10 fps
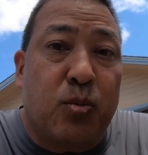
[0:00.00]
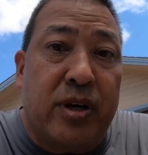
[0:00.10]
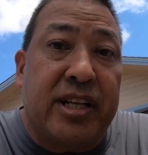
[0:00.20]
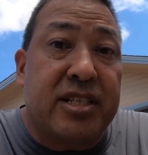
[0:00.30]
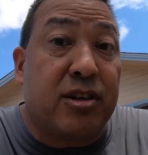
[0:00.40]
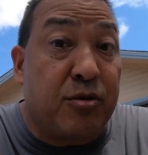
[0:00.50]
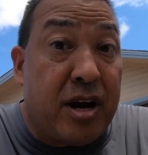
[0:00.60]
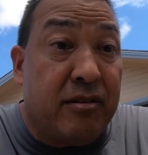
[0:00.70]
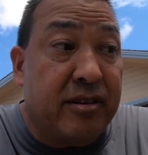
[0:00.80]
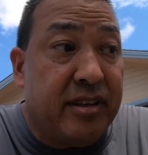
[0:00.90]
One is a
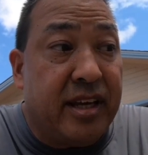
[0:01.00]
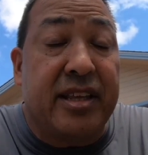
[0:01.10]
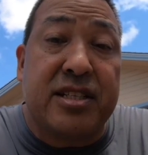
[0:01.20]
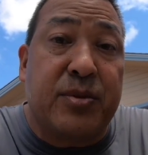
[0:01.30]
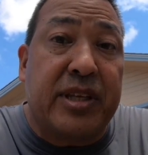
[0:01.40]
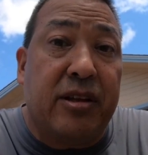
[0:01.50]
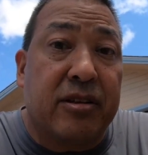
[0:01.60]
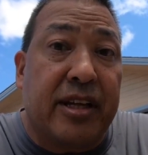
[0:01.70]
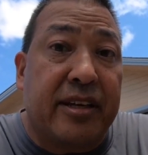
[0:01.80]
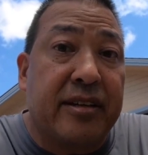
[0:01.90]
ground, and this is what they look like.